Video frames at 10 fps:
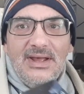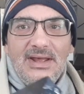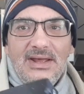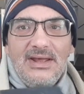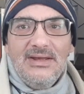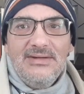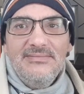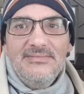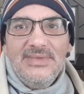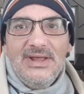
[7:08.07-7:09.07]

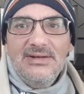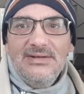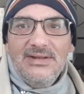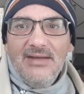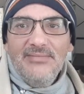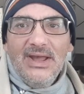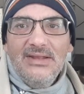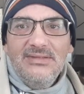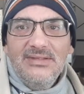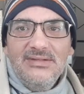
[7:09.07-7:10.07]
And I
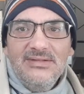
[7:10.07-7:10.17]
might